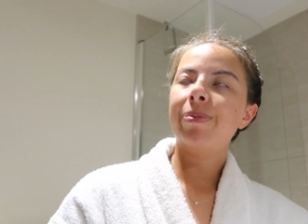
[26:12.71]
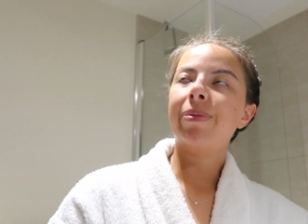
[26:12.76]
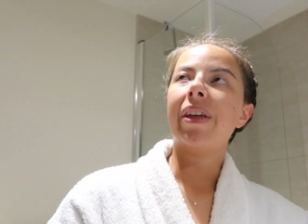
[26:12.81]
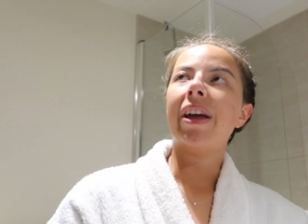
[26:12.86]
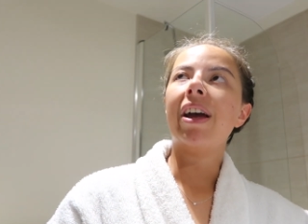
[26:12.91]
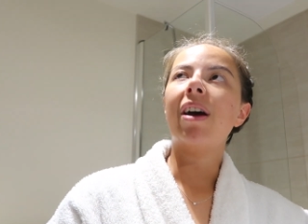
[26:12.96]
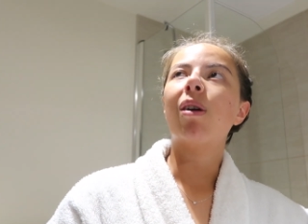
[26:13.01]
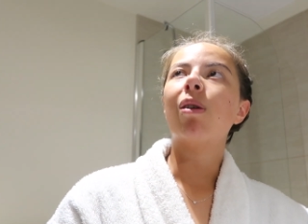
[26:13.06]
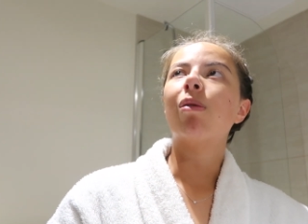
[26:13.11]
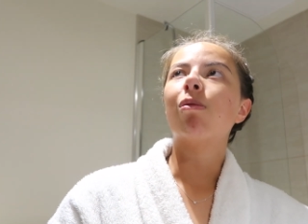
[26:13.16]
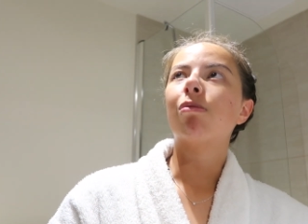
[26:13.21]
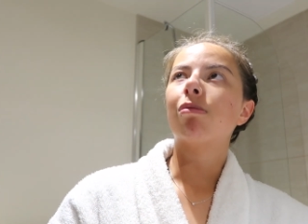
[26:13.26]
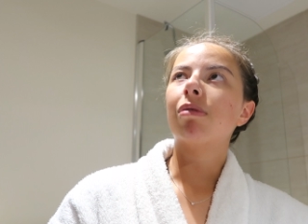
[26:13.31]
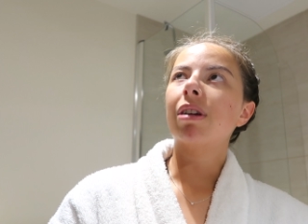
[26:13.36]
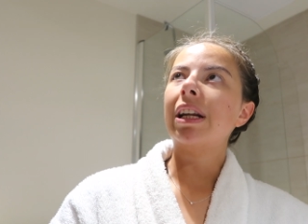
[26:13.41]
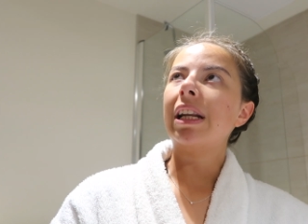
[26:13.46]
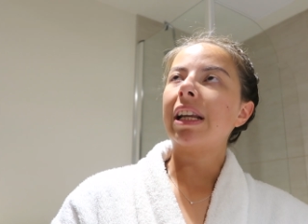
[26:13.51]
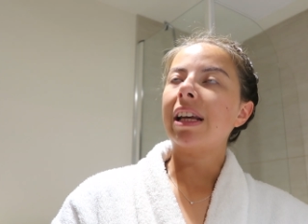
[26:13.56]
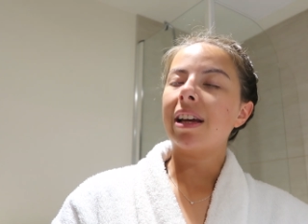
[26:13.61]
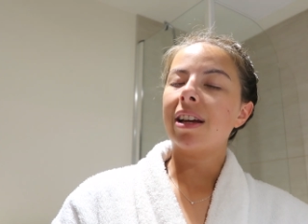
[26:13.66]
they are
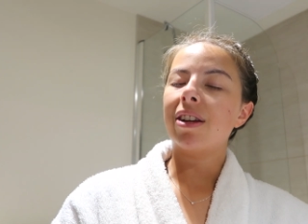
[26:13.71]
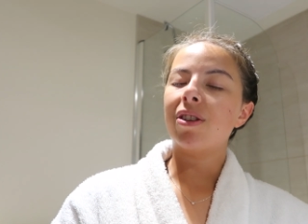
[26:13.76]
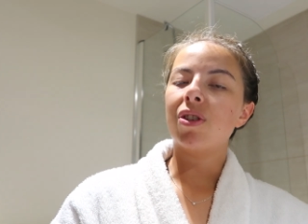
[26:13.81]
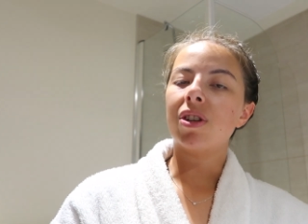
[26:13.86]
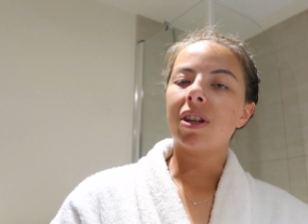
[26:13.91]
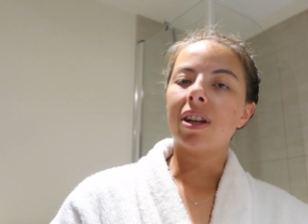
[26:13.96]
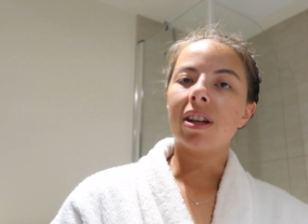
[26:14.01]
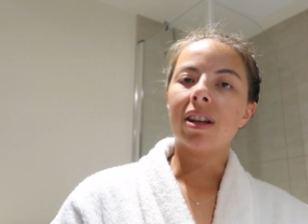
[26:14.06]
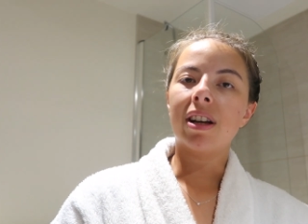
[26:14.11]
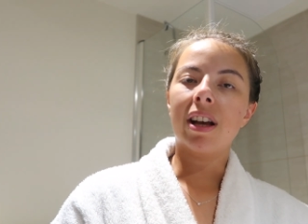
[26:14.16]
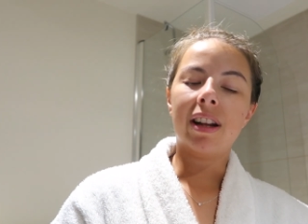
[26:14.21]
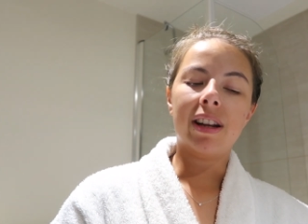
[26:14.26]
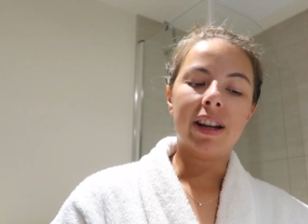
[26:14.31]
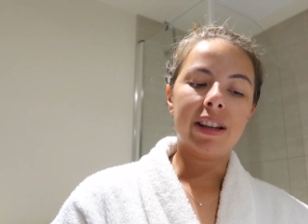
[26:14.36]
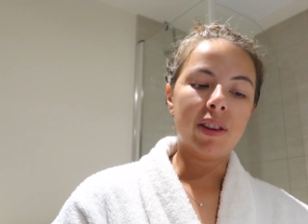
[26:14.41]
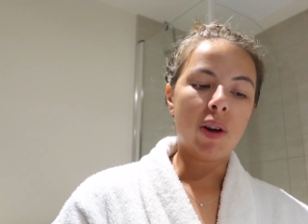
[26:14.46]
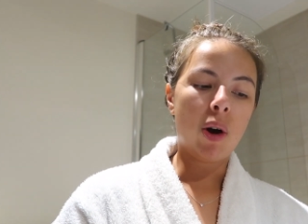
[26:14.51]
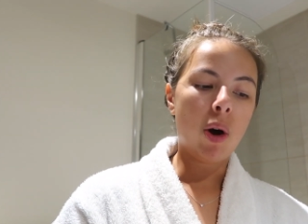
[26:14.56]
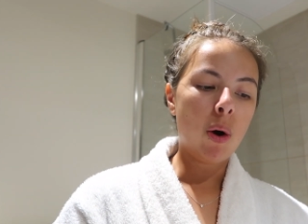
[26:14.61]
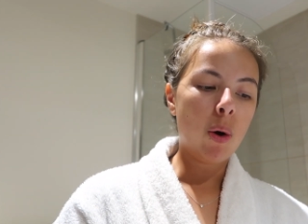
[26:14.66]
really itchy. And
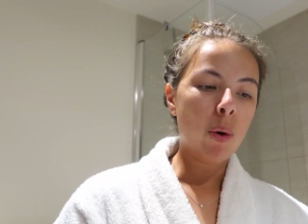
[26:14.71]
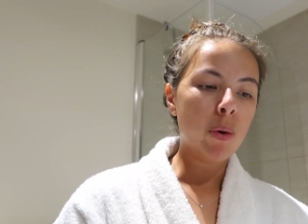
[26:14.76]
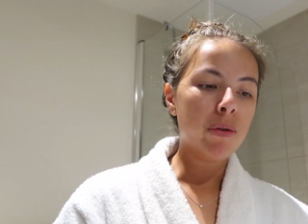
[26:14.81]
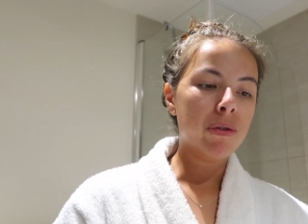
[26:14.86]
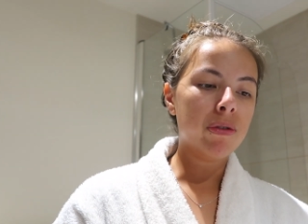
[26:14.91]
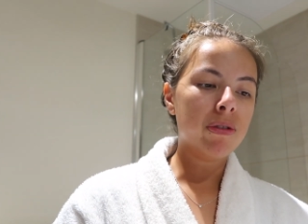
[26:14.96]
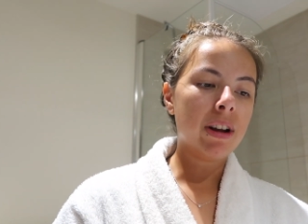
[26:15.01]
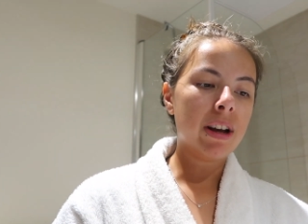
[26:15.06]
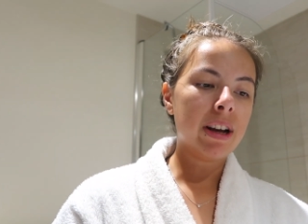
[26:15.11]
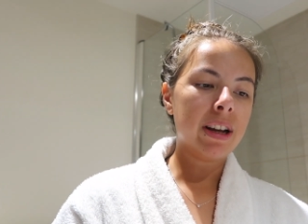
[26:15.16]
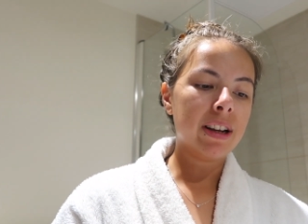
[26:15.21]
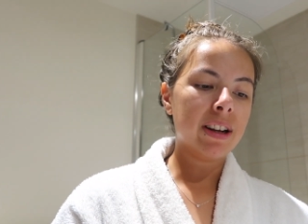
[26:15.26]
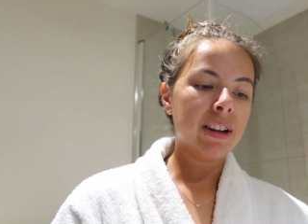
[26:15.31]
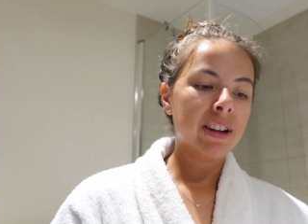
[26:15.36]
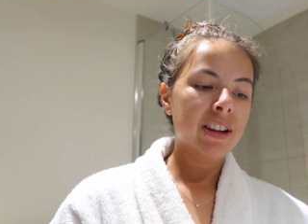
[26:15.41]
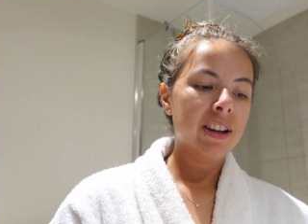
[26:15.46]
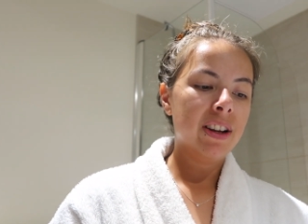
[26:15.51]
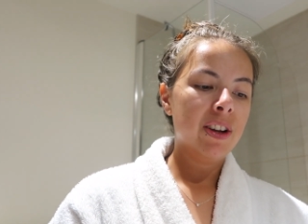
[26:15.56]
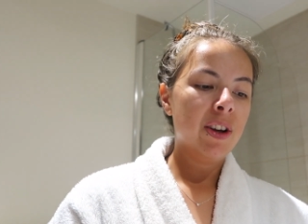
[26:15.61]
like the whole flight